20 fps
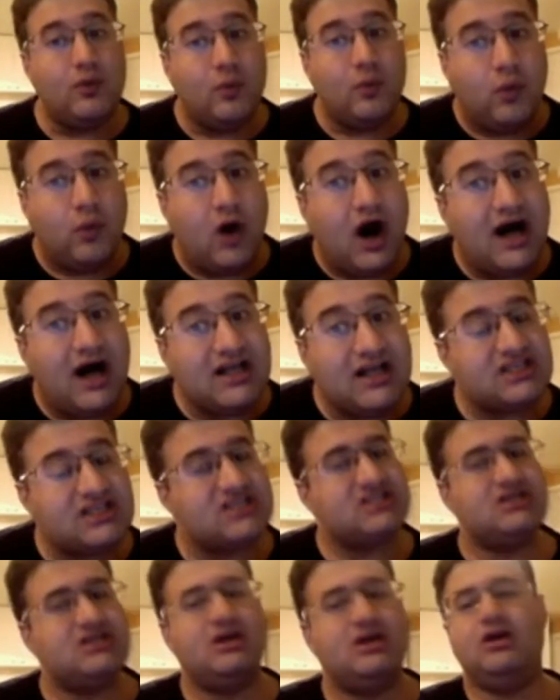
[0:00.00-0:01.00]

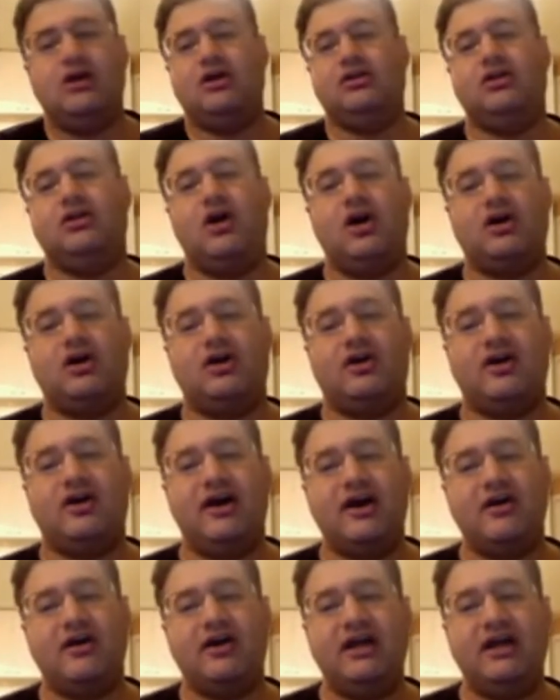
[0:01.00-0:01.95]
wants longer hair.